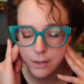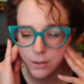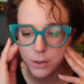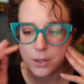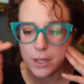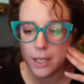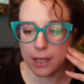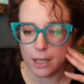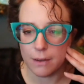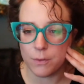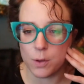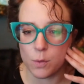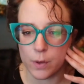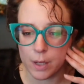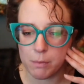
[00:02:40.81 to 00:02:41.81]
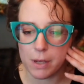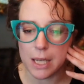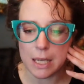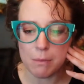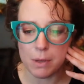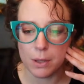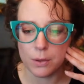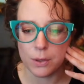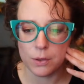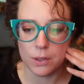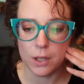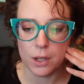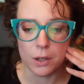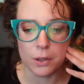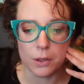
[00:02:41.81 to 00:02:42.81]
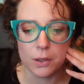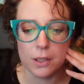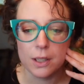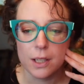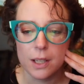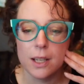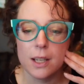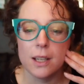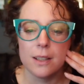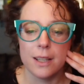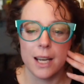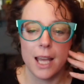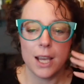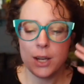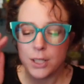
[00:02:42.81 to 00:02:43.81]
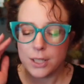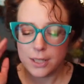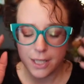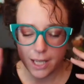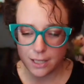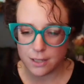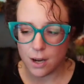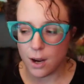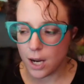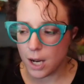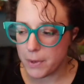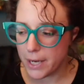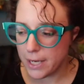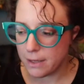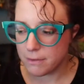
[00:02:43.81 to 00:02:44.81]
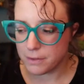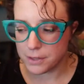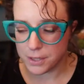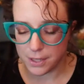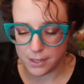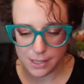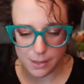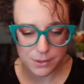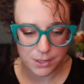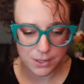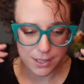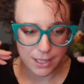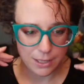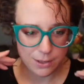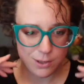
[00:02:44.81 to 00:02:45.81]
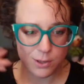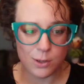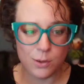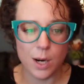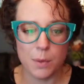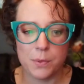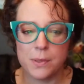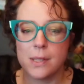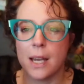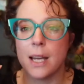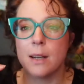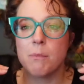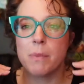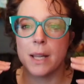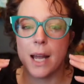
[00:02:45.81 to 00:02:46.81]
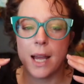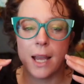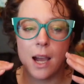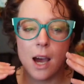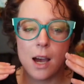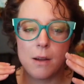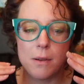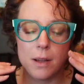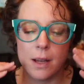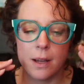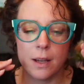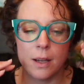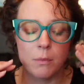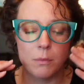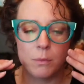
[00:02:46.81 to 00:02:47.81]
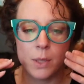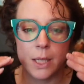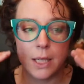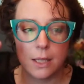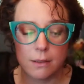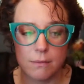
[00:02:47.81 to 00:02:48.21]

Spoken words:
So like if you read my email, and I couldn't like talk about it at first because I was just like too upset, but I got like